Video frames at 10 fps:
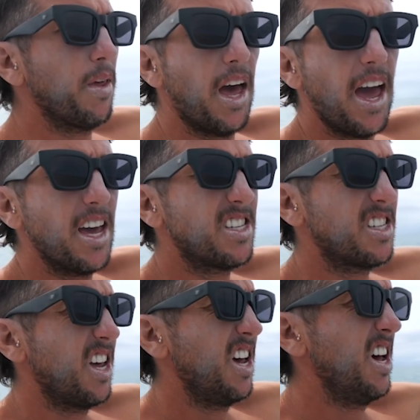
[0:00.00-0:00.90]
from the
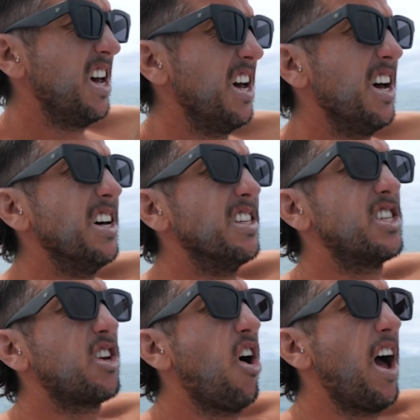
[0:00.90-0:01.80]
east. The
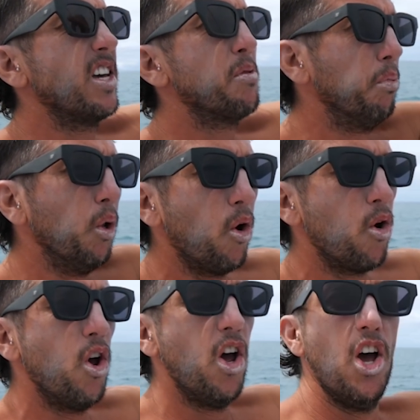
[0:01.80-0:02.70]
sky is
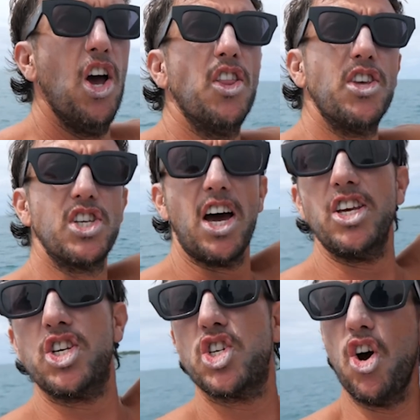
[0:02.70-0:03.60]
blue. The sun
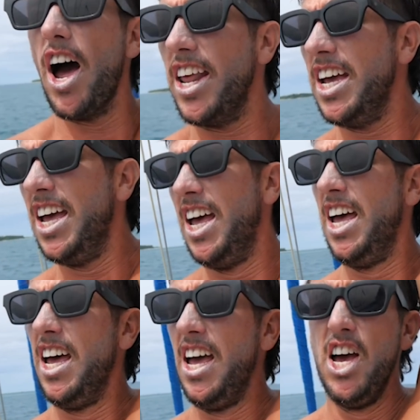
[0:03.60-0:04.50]
is shining.
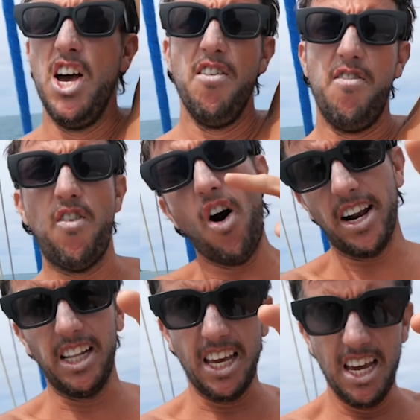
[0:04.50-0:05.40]

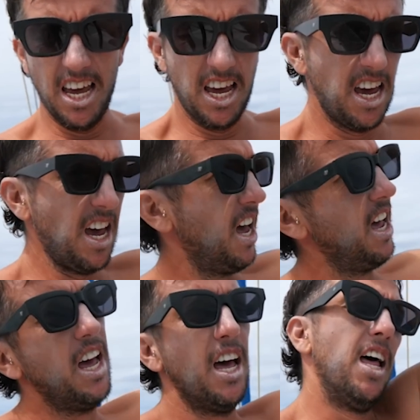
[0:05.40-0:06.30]
Finally,
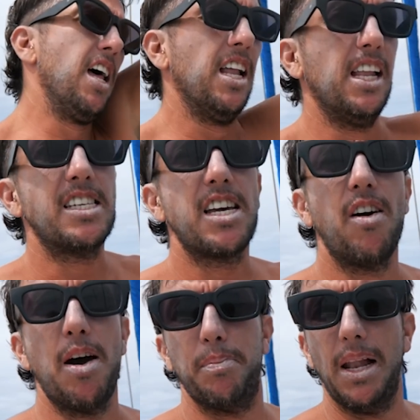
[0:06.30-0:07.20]
let's go
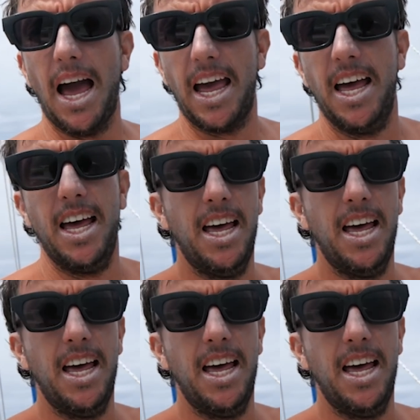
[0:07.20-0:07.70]
out and play.